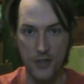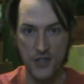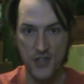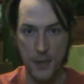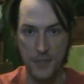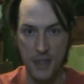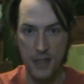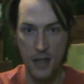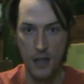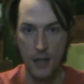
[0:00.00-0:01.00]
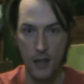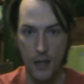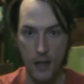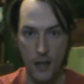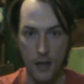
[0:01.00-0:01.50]
something.
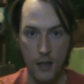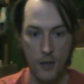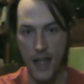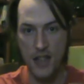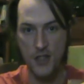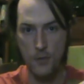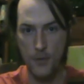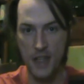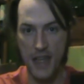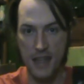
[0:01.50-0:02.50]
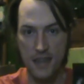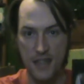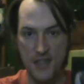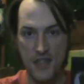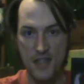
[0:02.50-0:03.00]
And don't forget,
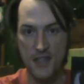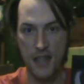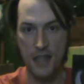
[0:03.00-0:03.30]
this is